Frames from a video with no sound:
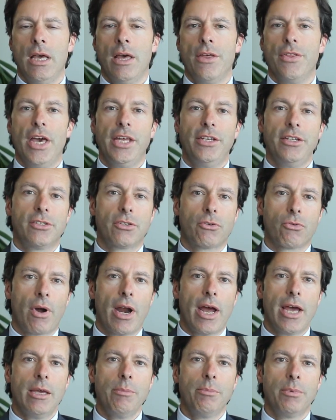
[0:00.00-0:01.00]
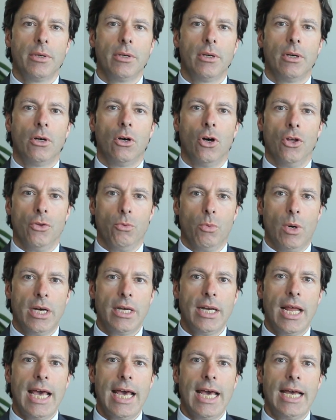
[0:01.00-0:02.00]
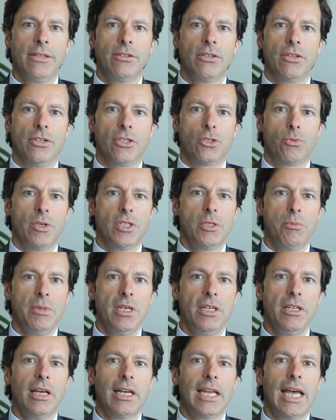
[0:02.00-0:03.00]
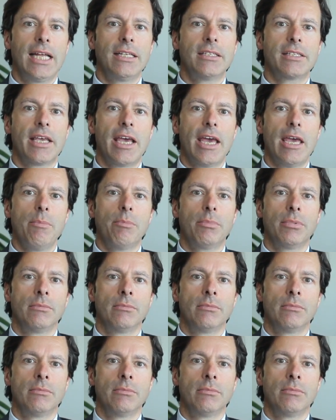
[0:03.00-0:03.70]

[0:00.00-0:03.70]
They describe, on the one hand, the Swiss media landscape,